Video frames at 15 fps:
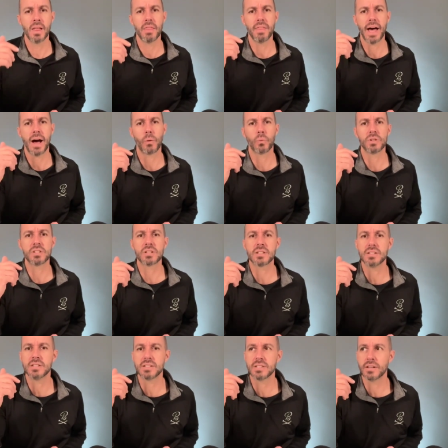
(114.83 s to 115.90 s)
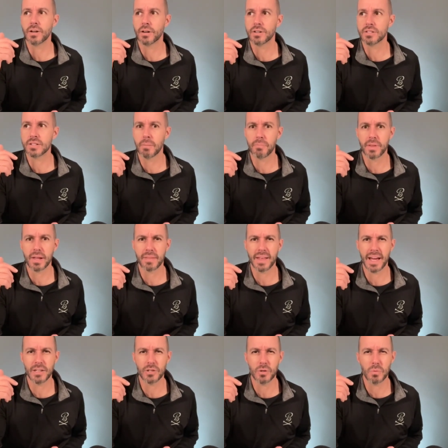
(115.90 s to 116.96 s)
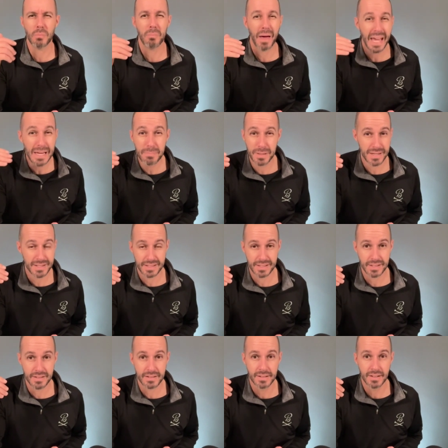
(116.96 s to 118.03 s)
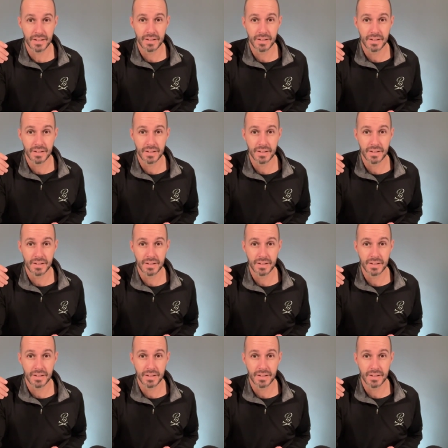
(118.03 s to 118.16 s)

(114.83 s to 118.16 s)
that was considered something that you maybe did.